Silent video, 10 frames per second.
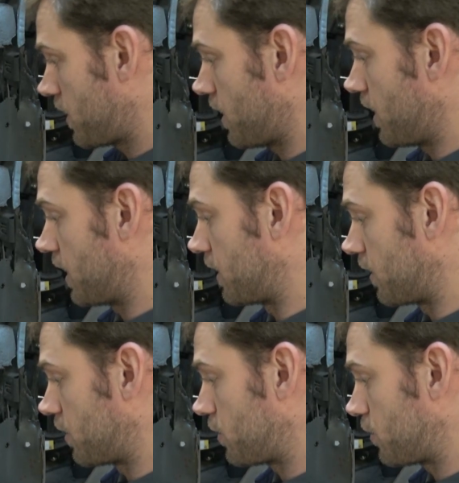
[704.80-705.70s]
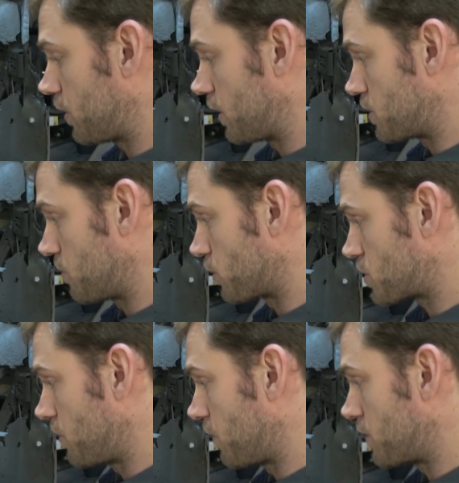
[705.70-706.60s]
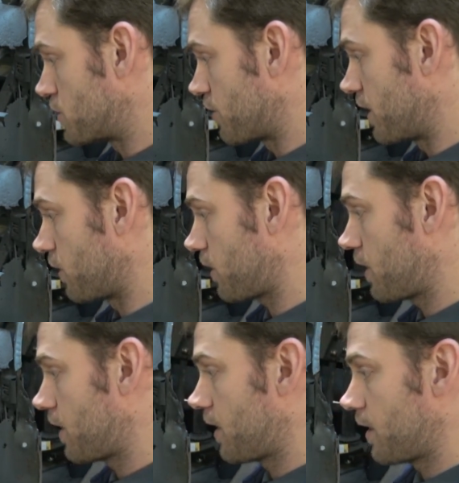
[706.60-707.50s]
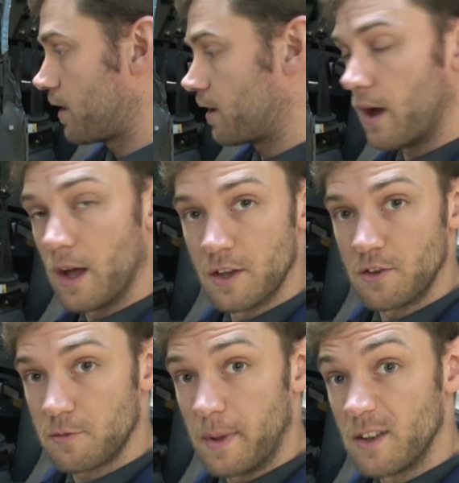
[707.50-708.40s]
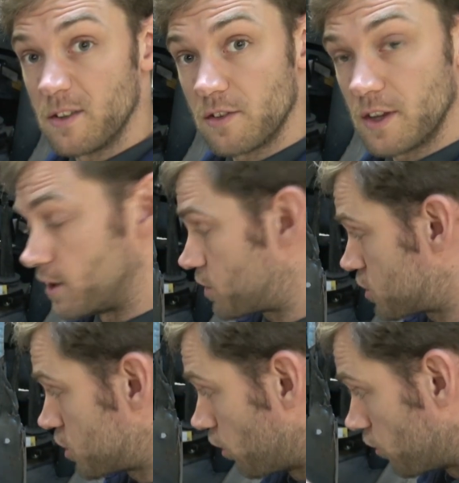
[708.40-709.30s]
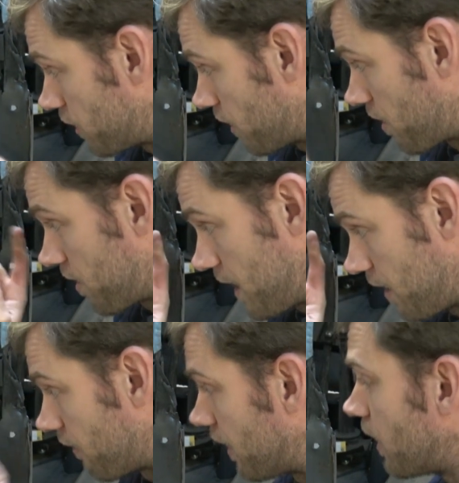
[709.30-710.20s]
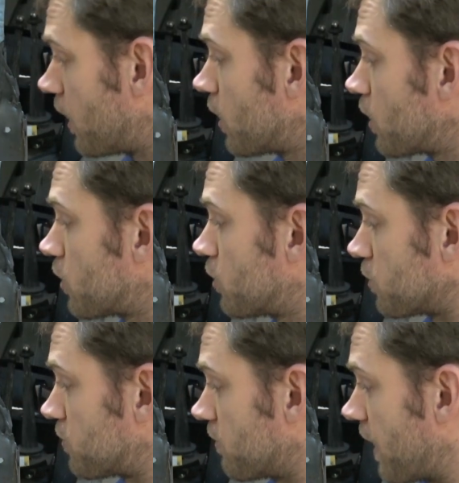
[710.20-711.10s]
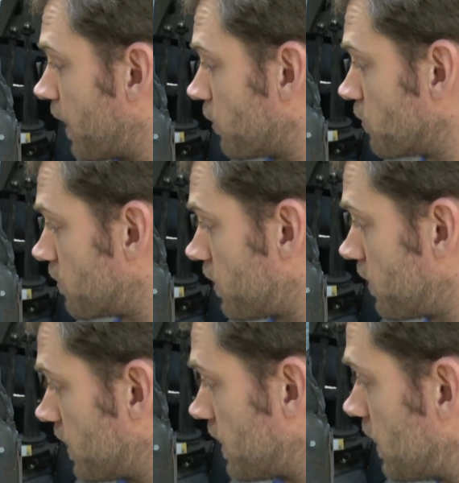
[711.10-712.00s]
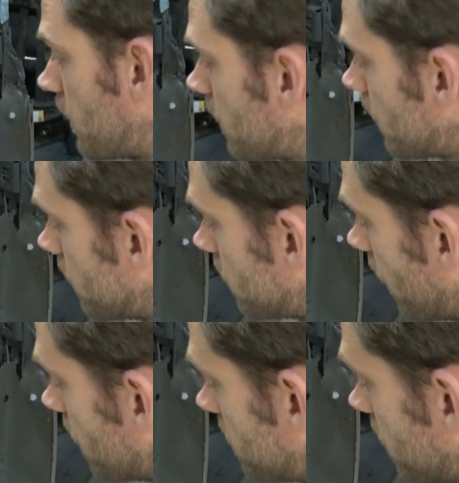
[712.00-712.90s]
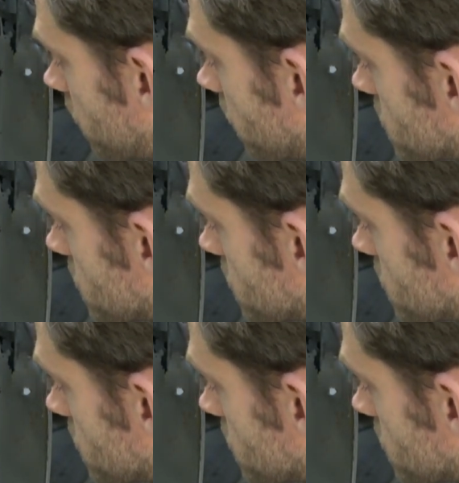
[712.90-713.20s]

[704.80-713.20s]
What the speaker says: and then as you push in with the drill and it spins, it should, in theory, cut around the centre of the